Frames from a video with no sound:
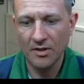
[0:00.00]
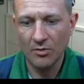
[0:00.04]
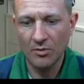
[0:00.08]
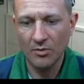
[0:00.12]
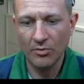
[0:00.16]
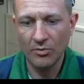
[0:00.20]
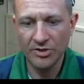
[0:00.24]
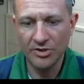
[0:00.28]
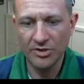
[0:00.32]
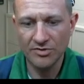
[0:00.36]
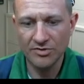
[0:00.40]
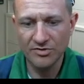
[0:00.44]

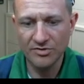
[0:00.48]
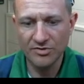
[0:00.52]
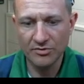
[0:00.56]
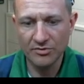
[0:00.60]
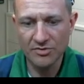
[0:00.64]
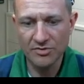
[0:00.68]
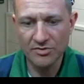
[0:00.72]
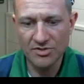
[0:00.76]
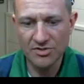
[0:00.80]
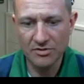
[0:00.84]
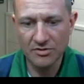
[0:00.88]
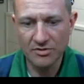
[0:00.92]
what you do
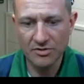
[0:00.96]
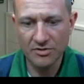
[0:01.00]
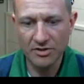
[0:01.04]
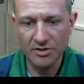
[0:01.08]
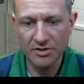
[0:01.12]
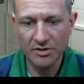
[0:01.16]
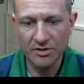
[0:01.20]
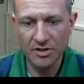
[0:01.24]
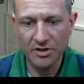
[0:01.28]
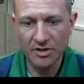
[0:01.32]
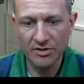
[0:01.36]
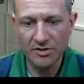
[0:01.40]
is you click
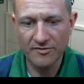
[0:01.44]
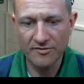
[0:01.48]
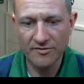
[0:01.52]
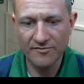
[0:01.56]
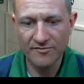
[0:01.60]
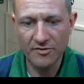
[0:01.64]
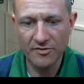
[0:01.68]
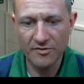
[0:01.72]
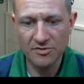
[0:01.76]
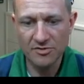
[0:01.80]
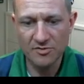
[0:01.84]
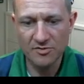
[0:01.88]
on the
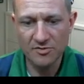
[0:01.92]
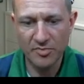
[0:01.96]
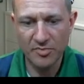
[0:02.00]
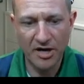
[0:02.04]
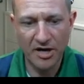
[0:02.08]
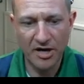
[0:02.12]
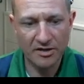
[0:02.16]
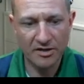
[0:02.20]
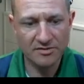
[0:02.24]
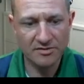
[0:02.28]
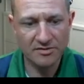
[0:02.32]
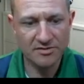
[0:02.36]
first
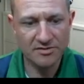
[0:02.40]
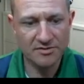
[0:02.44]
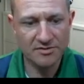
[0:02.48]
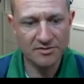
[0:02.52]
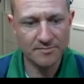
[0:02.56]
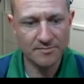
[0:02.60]
box,